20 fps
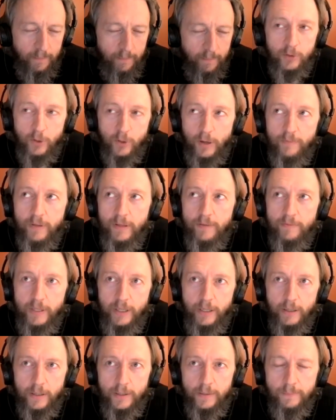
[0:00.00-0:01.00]
So I've lived
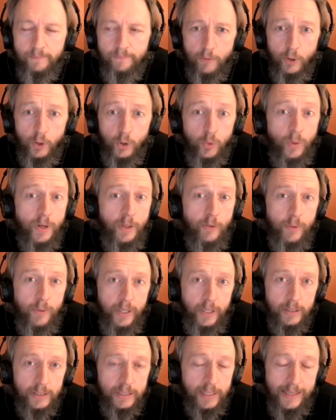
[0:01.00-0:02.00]
here for 23
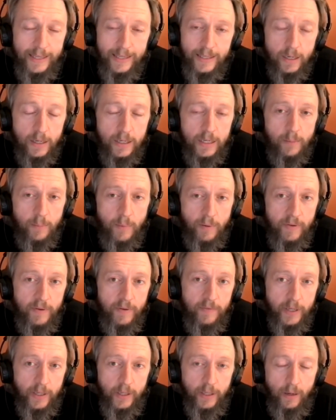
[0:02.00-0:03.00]
years, and the entire time I've lived
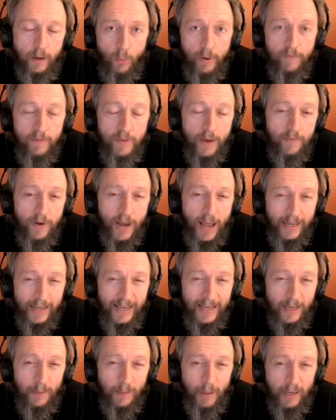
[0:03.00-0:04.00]
here, we've never had an
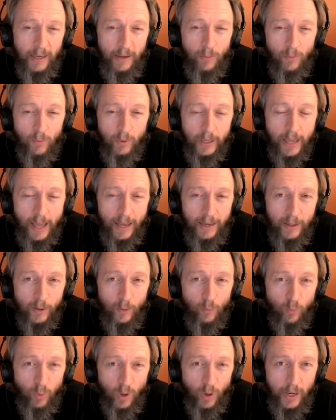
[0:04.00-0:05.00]
independent candidate
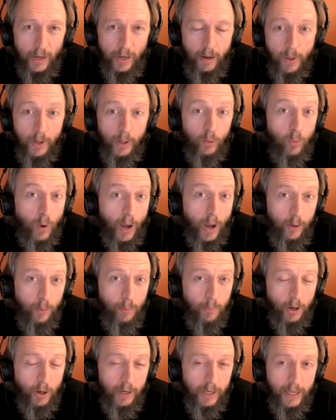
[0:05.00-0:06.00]
run. We had a Rhino
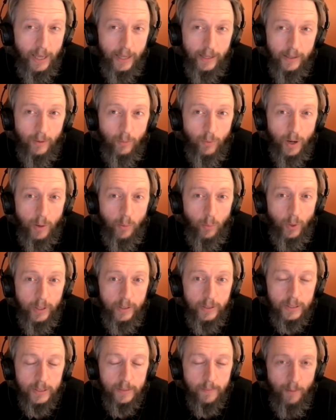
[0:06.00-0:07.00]
Party candidate run
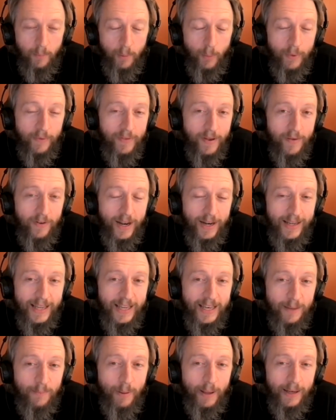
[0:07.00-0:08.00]
once, but we've never had an
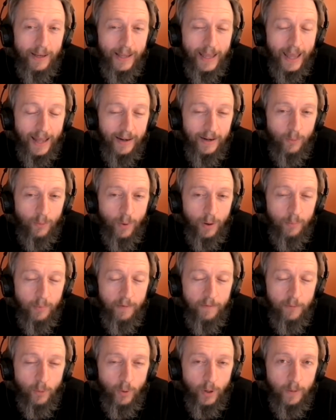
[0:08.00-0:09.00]
independent candidate run
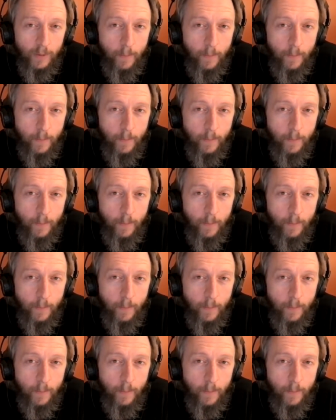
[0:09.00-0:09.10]
before.